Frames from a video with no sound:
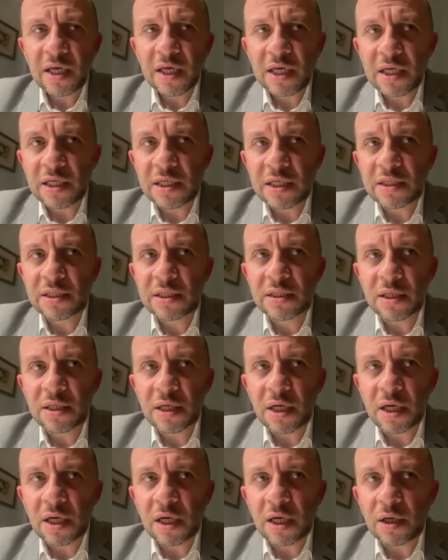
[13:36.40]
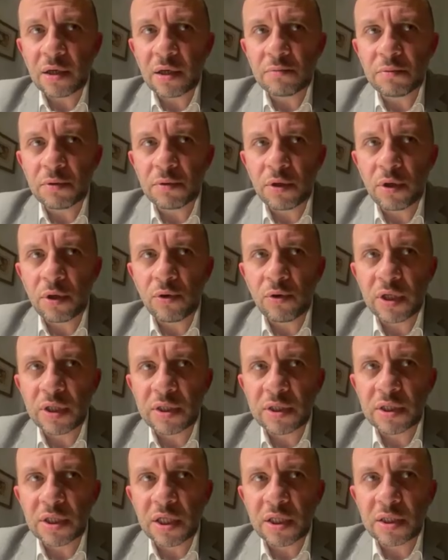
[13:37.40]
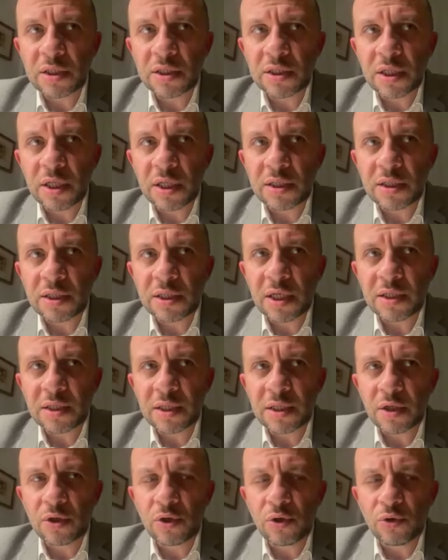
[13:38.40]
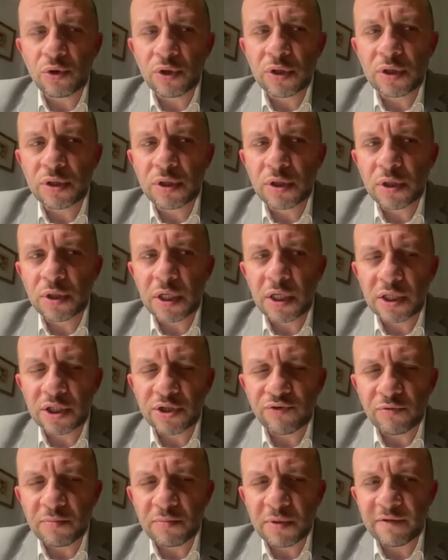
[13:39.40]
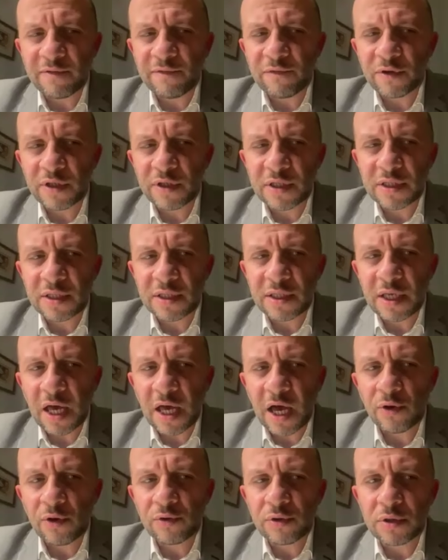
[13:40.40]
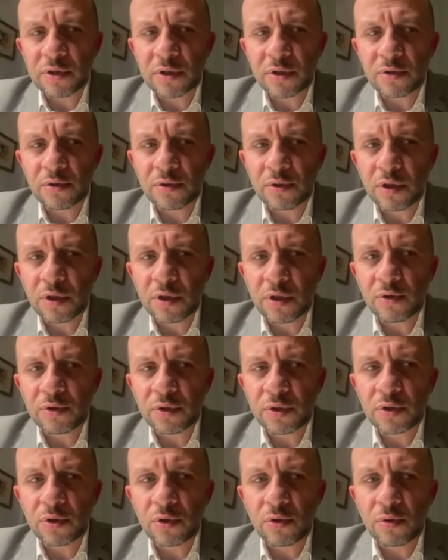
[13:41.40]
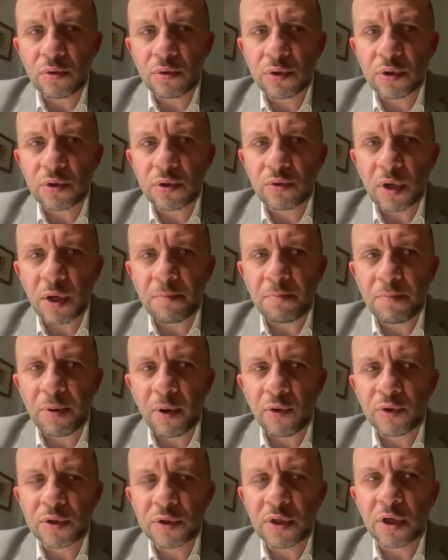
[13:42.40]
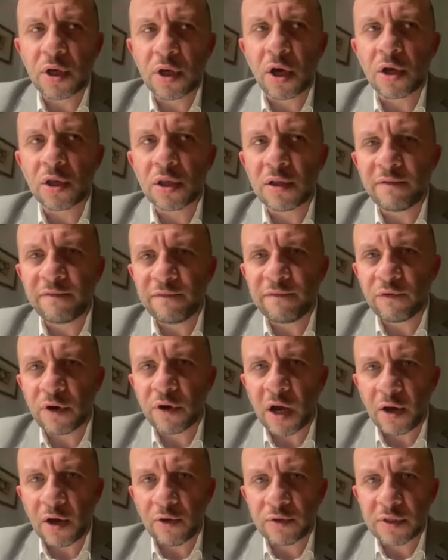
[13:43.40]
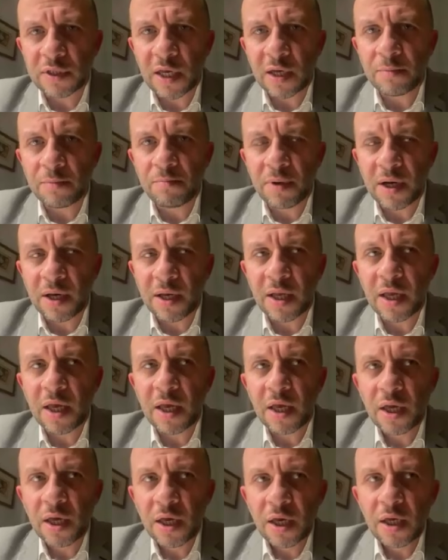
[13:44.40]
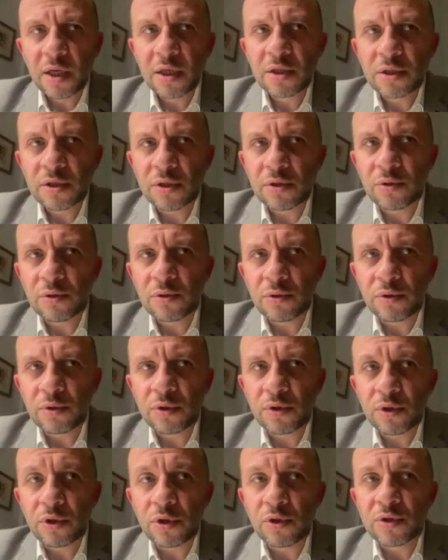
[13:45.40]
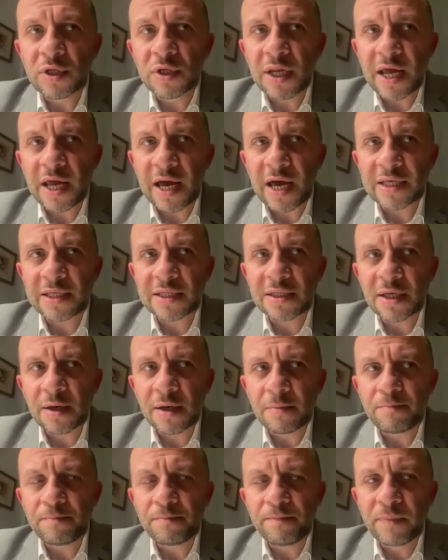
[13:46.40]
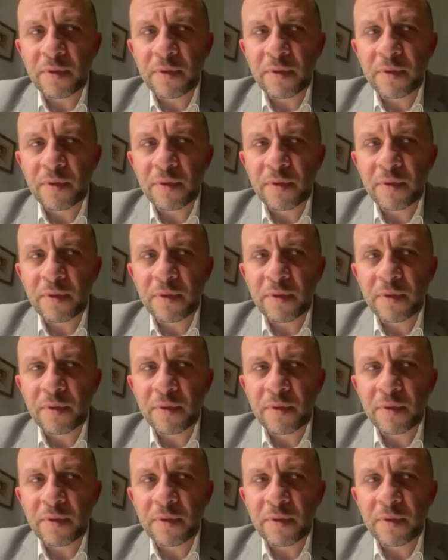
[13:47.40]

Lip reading: is, it's a good instrument for Netanyahu to oppose, not only for outside, but to use it as a